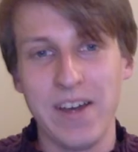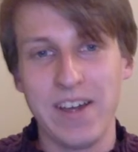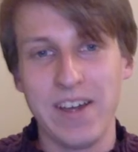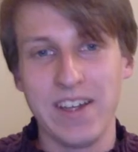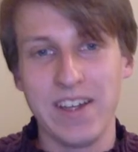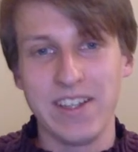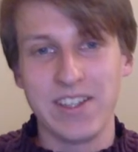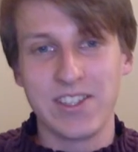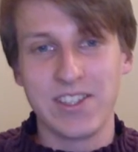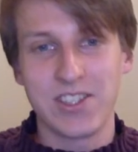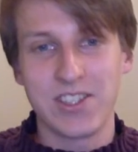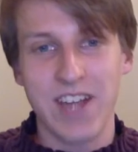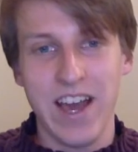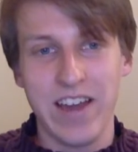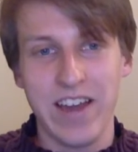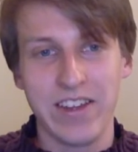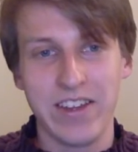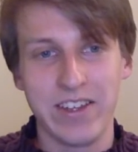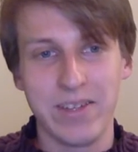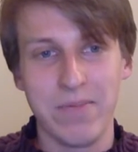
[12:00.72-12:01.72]
in his
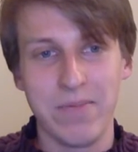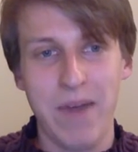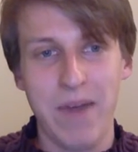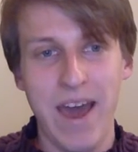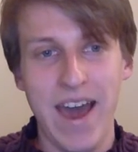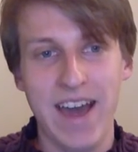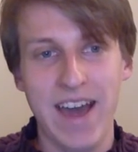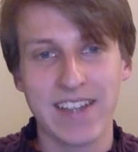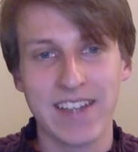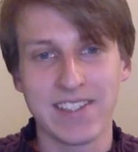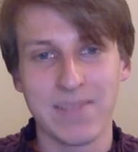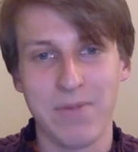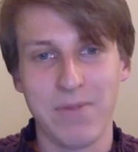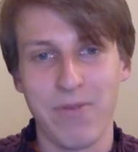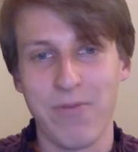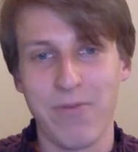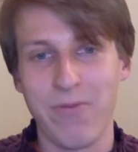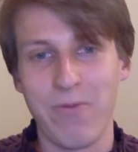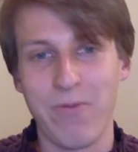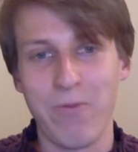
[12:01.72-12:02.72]
childhood past
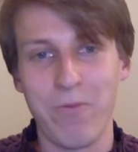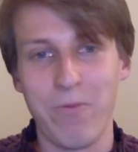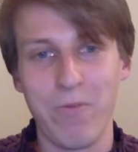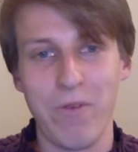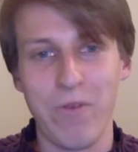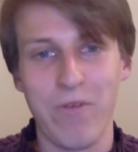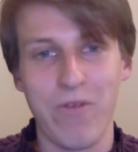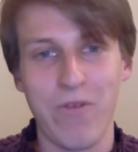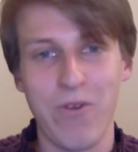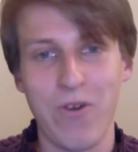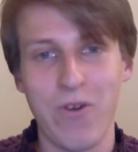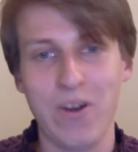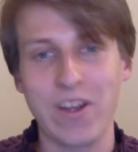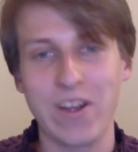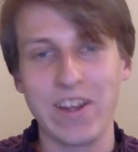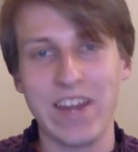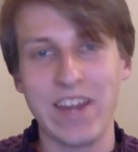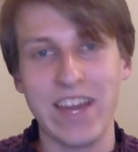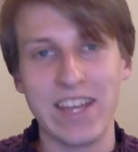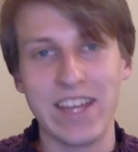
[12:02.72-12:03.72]
before
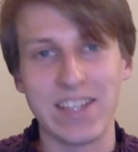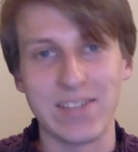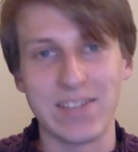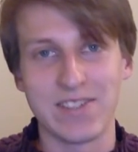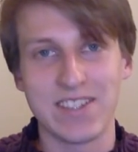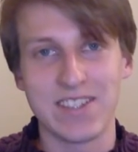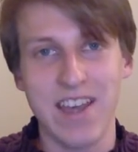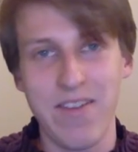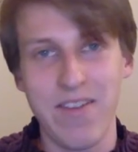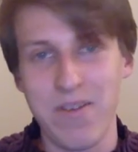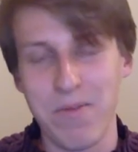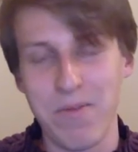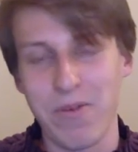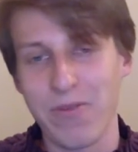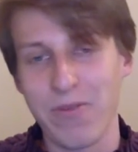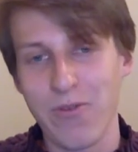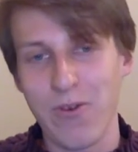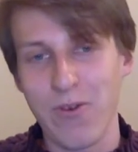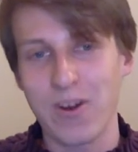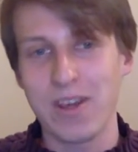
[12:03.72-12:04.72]
the age of 7,
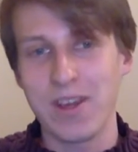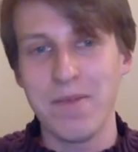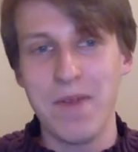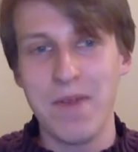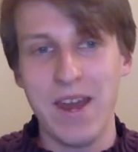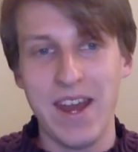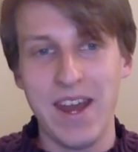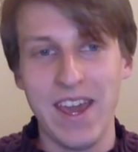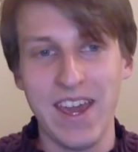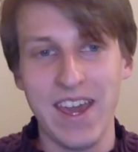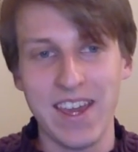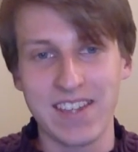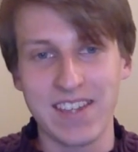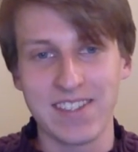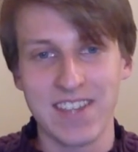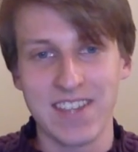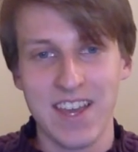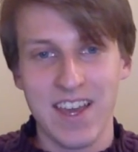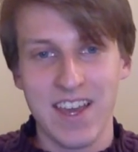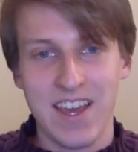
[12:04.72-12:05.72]
before he met Ace.